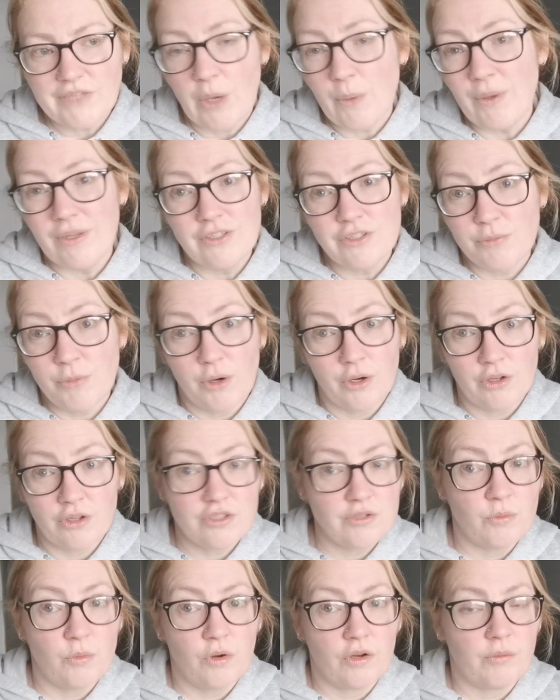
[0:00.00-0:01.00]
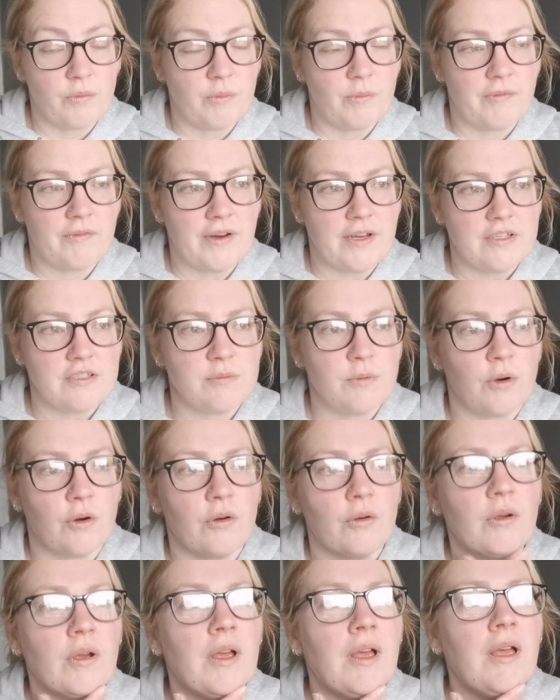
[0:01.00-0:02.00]
I will tomorrow because I'm walking with a friend
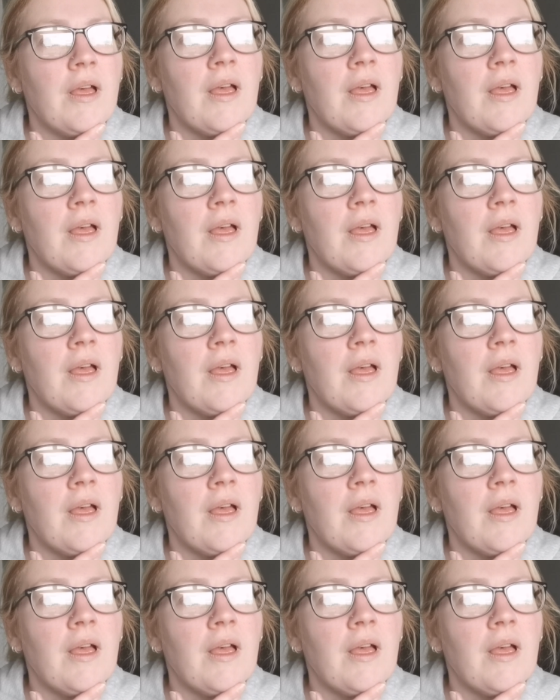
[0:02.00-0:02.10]
tomorrow.